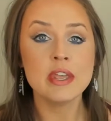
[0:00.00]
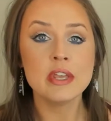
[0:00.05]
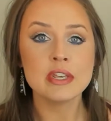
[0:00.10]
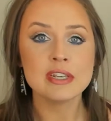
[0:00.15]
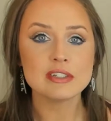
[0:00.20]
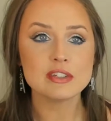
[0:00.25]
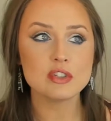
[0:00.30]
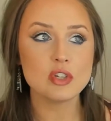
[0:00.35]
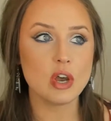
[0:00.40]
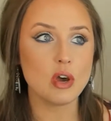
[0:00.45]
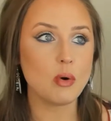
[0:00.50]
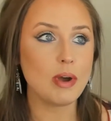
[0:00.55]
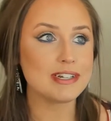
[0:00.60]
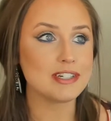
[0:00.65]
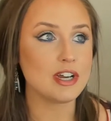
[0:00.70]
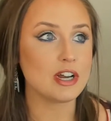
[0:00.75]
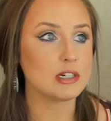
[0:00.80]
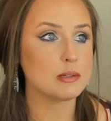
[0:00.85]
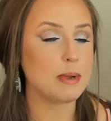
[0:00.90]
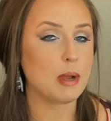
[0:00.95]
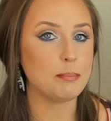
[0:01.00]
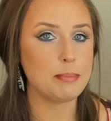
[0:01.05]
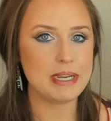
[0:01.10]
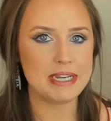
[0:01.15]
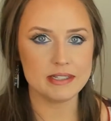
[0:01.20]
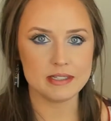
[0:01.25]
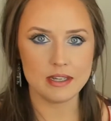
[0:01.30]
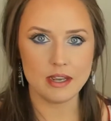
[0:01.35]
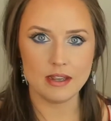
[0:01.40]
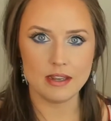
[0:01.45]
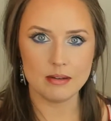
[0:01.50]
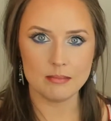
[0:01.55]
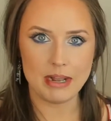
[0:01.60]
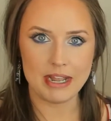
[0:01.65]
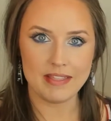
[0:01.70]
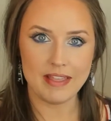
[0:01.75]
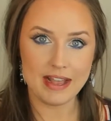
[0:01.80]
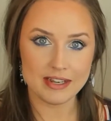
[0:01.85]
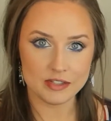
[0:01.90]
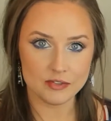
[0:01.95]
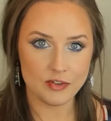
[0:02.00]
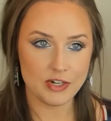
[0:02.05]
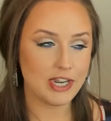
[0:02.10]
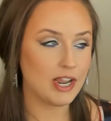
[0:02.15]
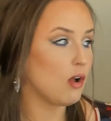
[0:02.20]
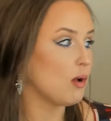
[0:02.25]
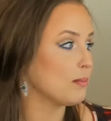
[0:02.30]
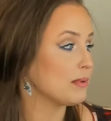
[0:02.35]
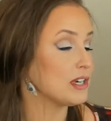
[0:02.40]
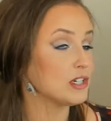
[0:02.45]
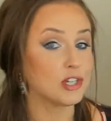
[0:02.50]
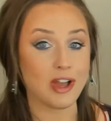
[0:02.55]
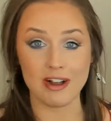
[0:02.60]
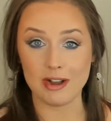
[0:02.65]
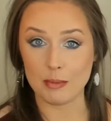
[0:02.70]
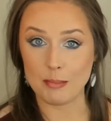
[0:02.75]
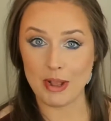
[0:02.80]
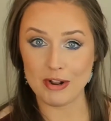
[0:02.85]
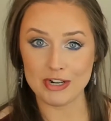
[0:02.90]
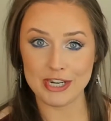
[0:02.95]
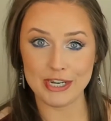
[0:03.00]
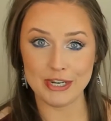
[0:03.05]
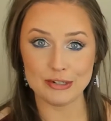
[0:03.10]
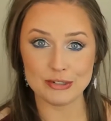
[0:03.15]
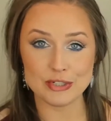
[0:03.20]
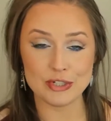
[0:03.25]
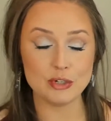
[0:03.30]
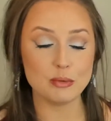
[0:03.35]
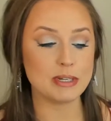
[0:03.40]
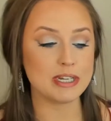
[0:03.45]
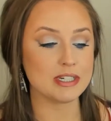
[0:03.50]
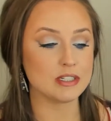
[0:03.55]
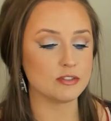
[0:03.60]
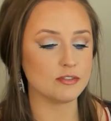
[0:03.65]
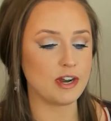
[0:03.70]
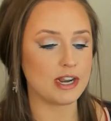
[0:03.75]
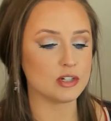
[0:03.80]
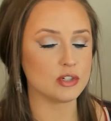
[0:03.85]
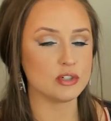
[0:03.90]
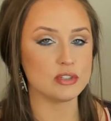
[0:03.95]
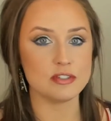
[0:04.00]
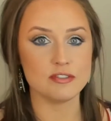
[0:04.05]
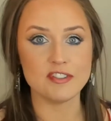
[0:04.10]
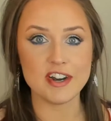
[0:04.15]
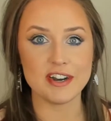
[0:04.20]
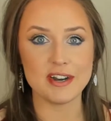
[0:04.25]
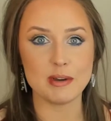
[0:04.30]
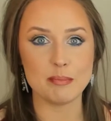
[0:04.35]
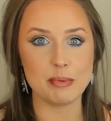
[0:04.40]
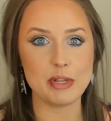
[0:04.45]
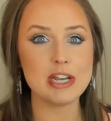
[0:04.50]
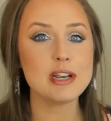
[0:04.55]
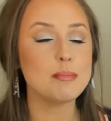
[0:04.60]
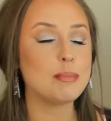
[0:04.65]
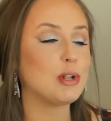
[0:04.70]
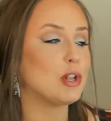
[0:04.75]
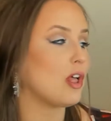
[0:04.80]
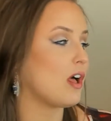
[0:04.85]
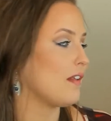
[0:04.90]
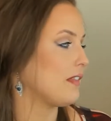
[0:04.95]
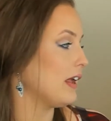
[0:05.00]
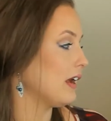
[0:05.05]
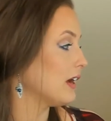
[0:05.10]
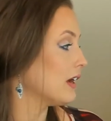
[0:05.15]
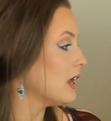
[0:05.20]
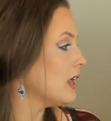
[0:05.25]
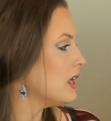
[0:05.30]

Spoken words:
So I talked about pizza in my last video. I'm going to talk about it here too because fractions are very applicable on there.